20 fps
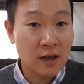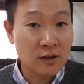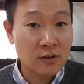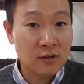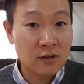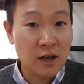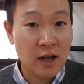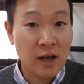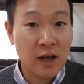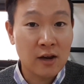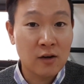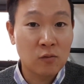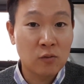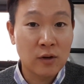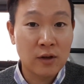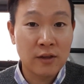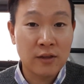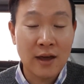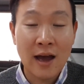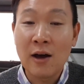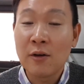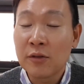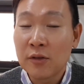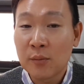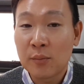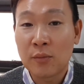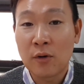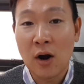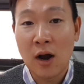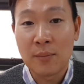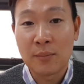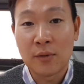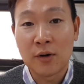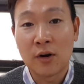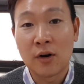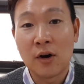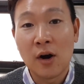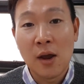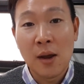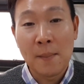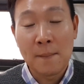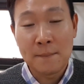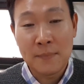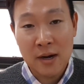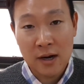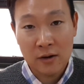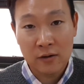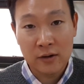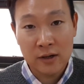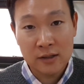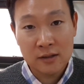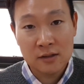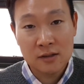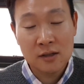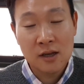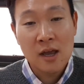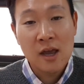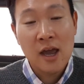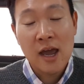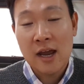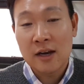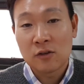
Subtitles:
they say, without the proper merits